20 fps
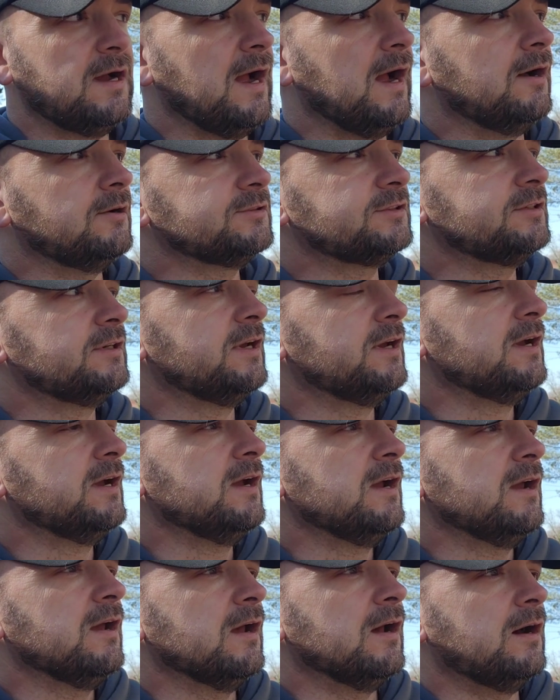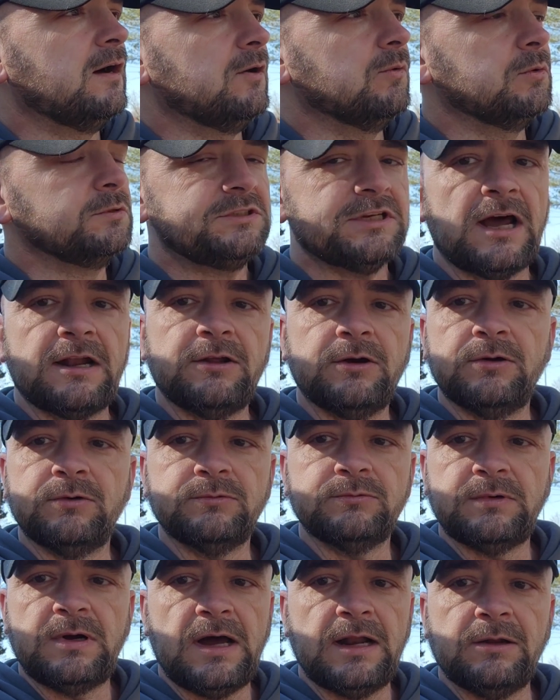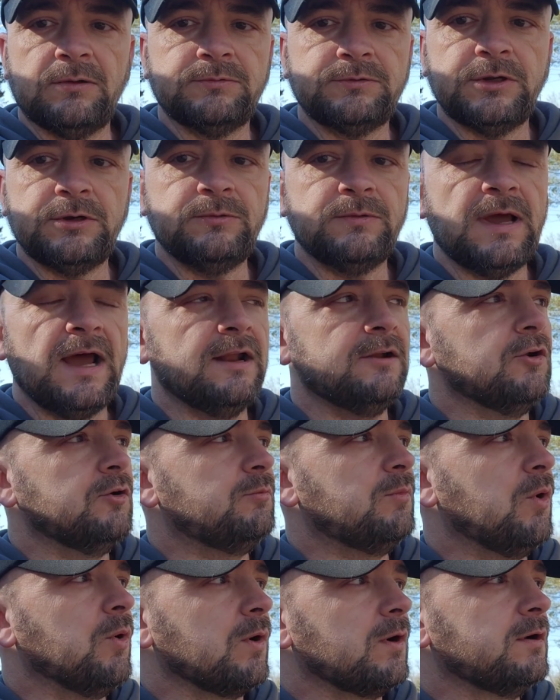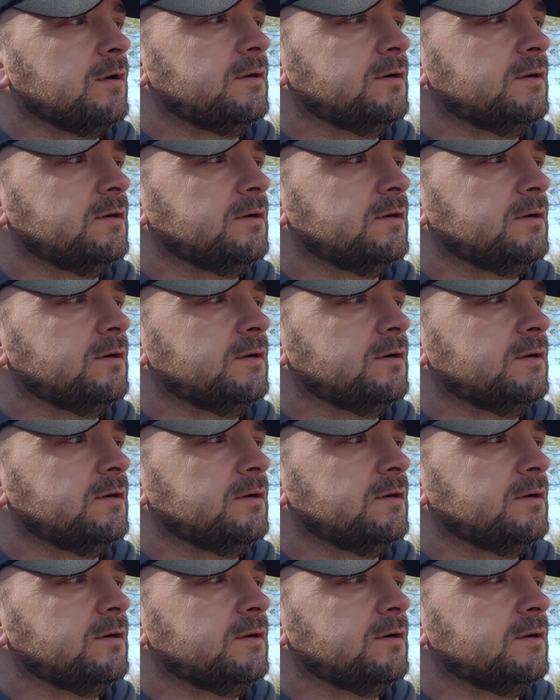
house, which I don't do that no more.